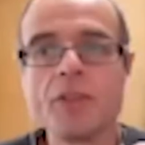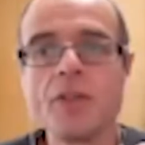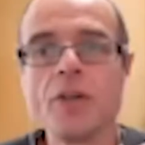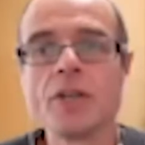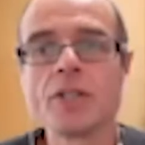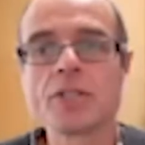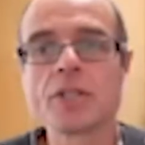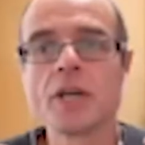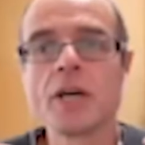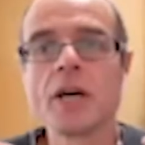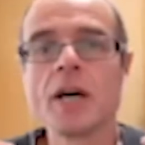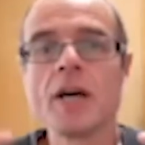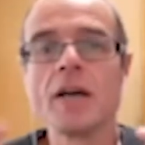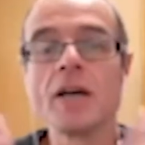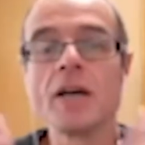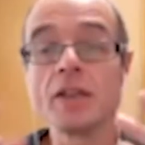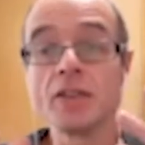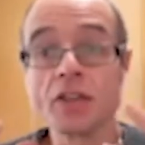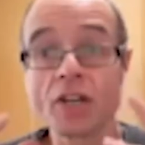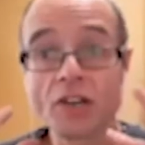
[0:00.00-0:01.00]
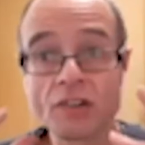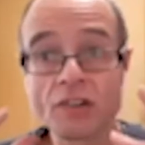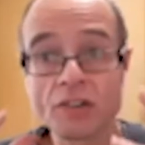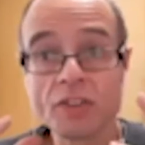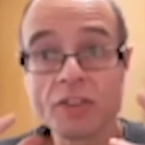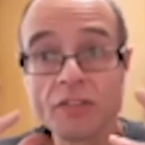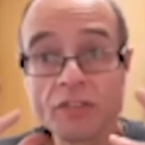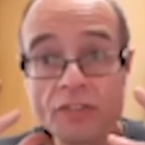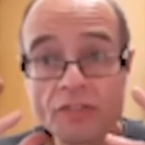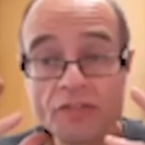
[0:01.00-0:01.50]
that the,
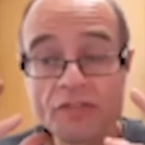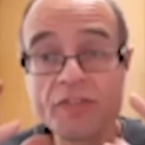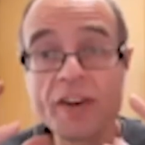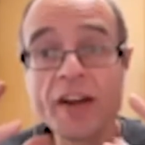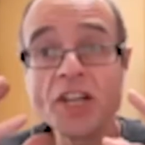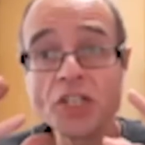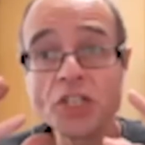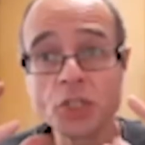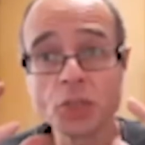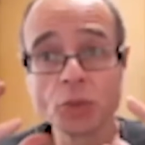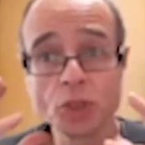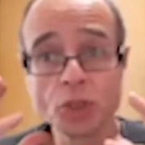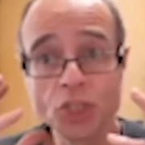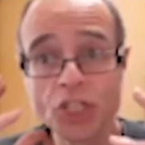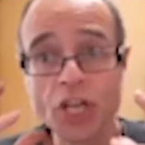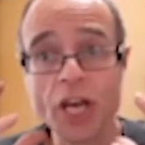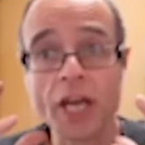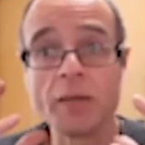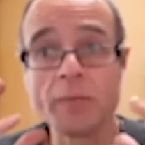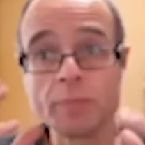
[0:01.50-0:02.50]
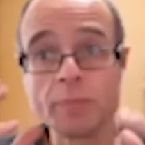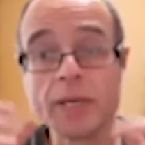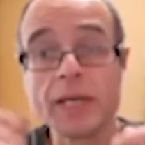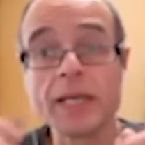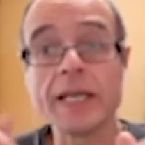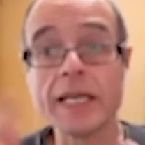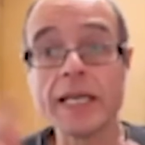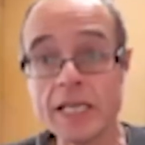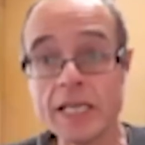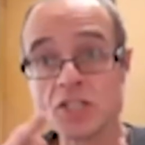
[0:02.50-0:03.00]
the facial shape
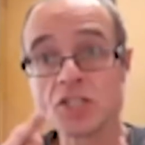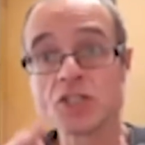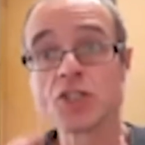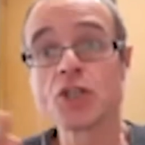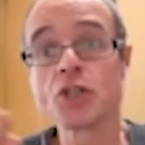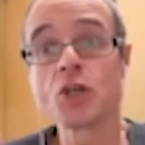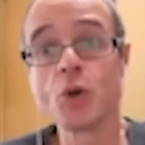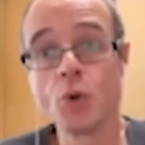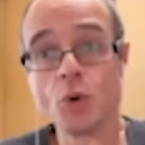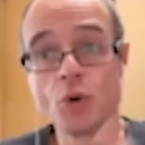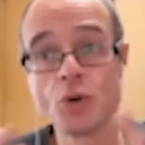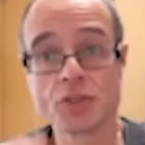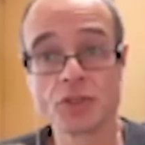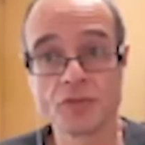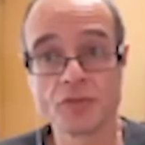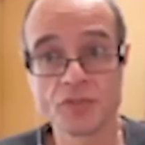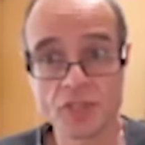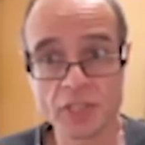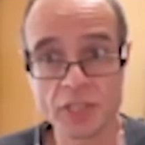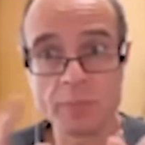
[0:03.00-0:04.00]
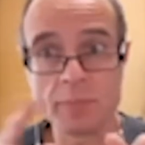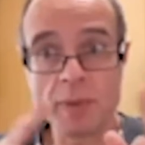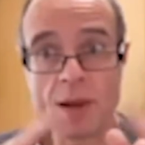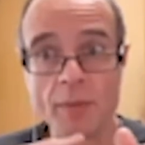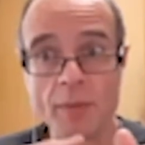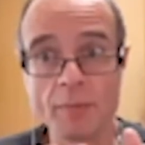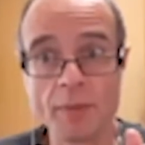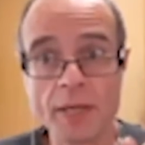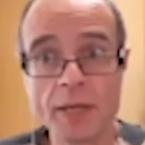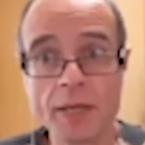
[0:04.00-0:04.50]
is the cause of sleep
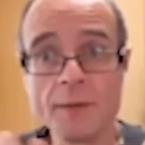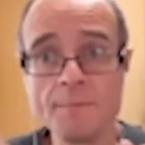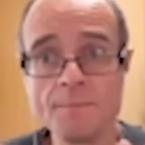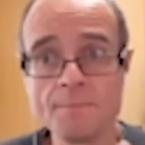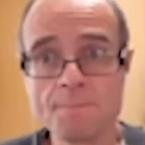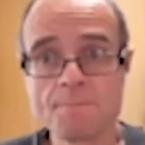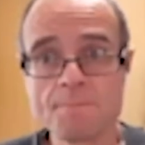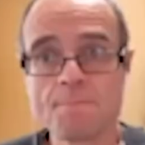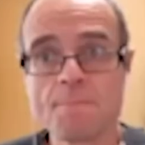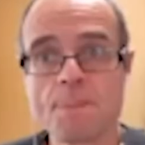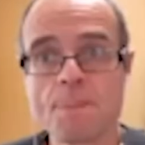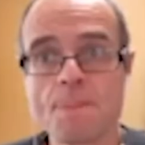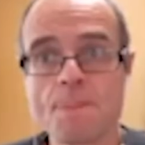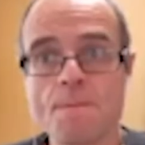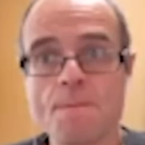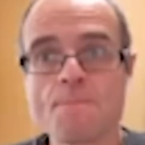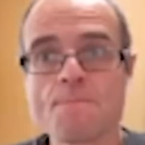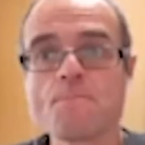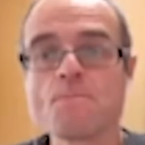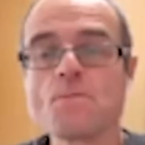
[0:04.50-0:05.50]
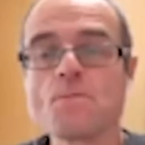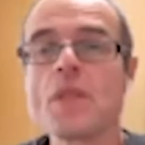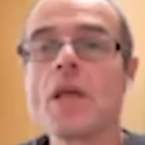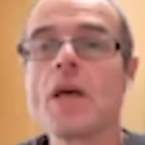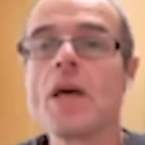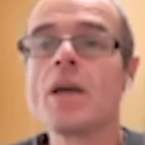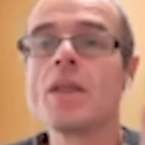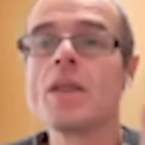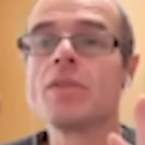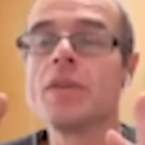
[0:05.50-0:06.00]
apnea.
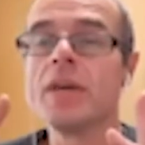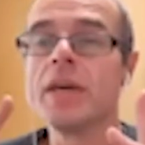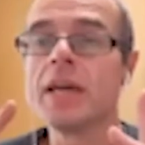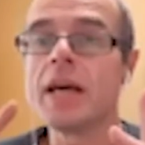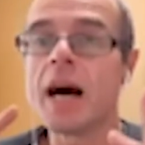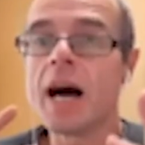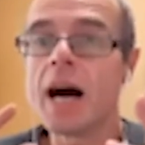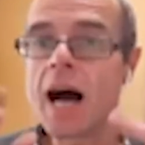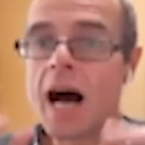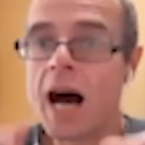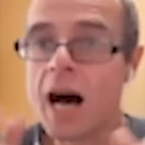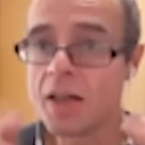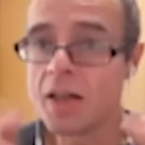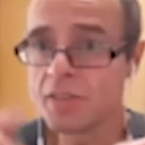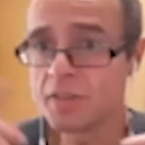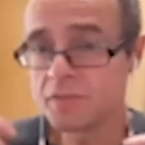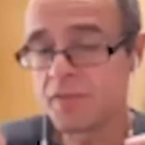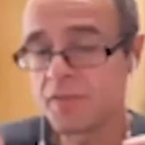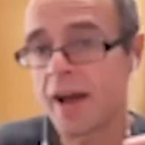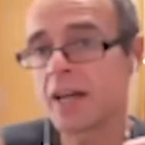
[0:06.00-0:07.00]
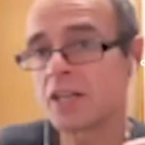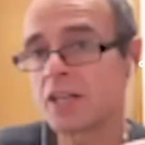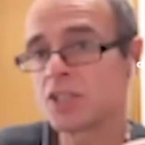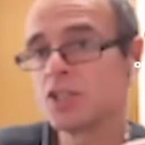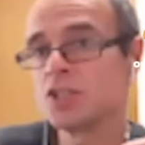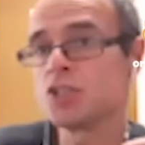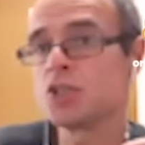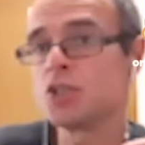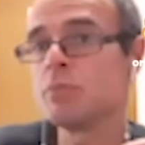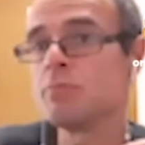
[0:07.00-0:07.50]
The other
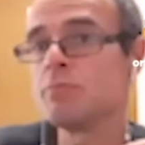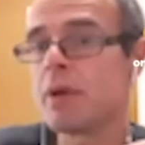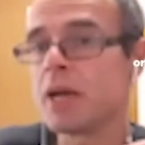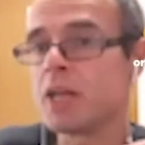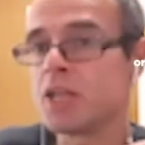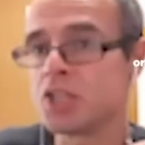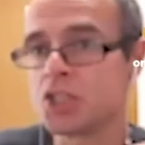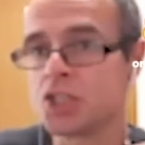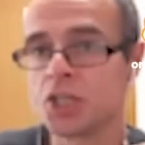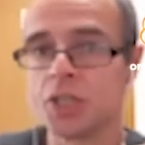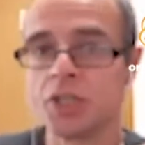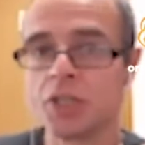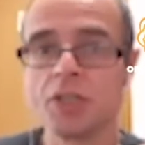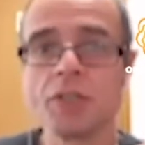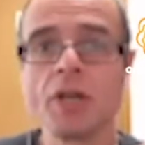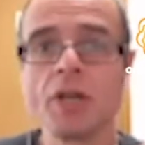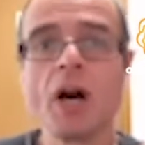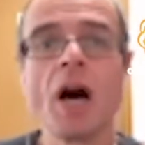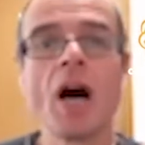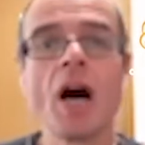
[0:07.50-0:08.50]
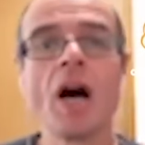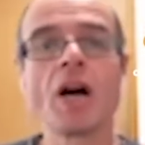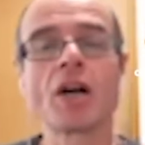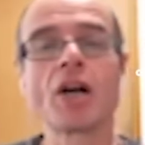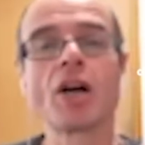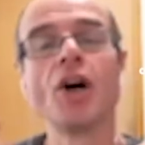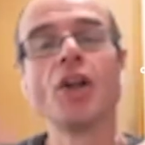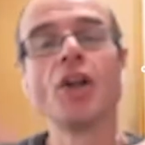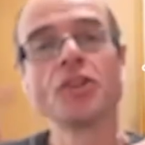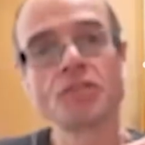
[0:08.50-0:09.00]
factors you mention are
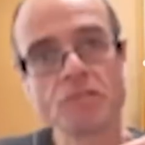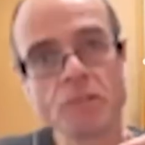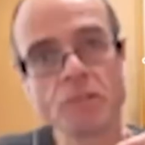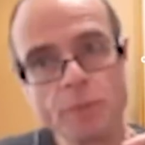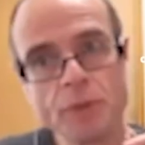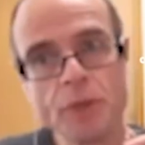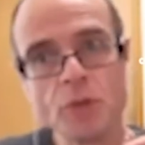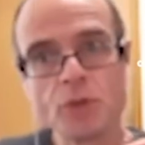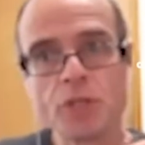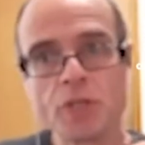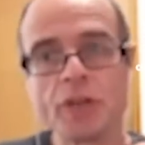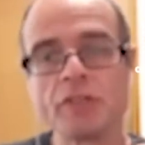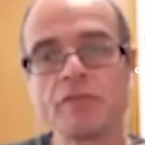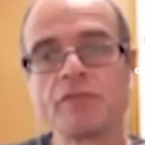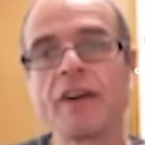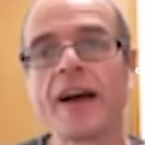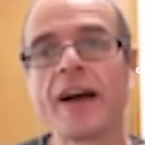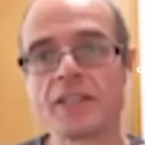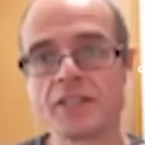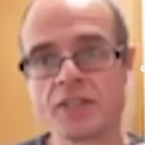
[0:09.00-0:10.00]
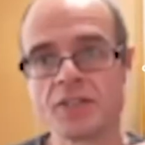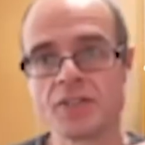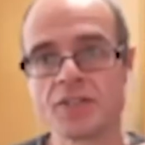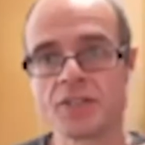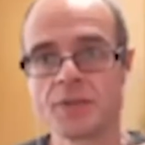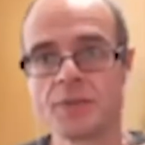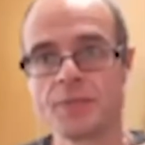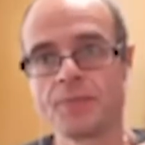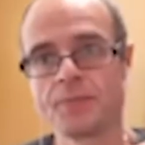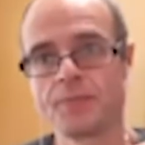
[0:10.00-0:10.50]
contributing
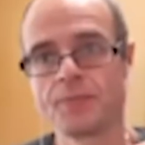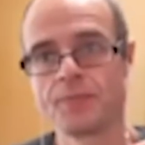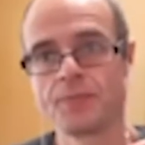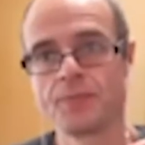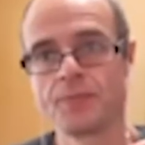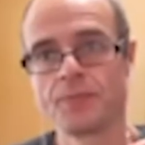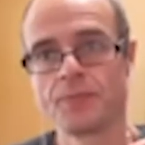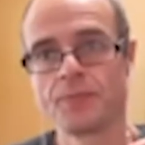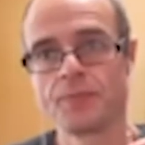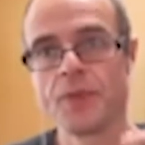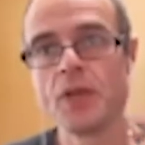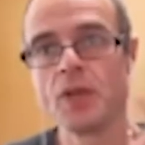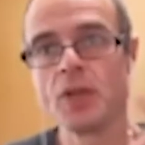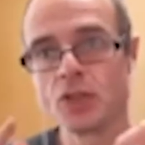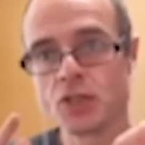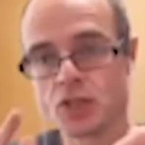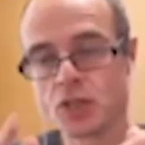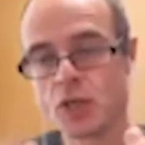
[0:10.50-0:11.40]
factors. Yep.